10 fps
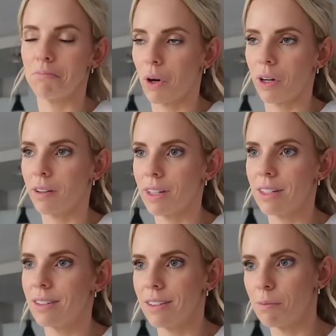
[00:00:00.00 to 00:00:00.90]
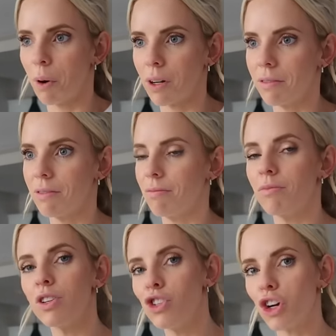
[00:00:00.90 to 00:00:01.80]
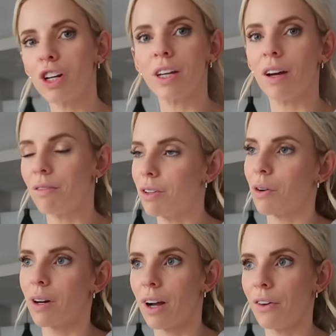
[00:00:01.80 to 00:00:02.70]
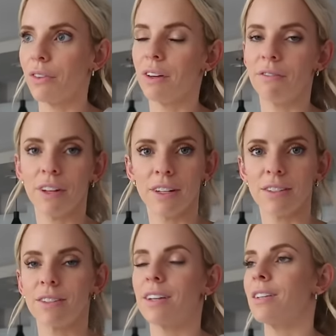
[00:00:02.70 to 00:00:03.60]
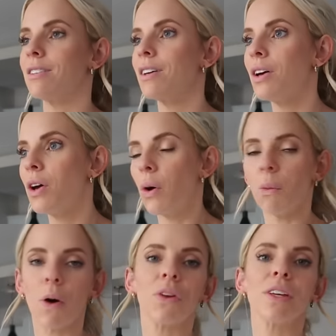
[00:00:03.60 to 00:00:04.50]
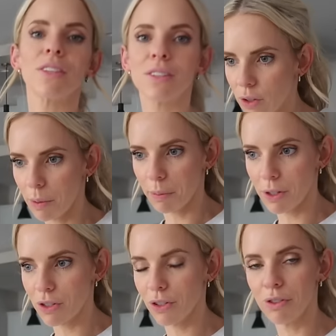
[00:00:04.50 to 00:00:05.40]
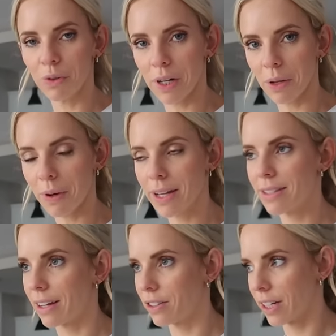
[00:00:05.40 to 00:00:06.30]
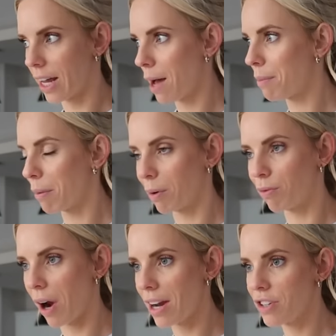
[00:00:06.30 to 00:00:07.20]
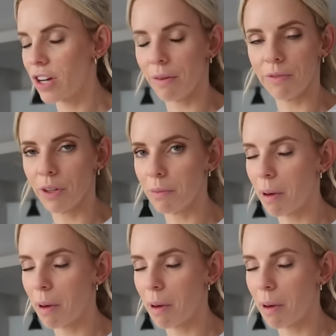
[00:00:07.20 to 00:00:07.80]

part of it. It's part of the journey of your health and fitness and wellness. So I'm gonna push through, do it anyways. I took a nap, I'm refreshed, I'm feeling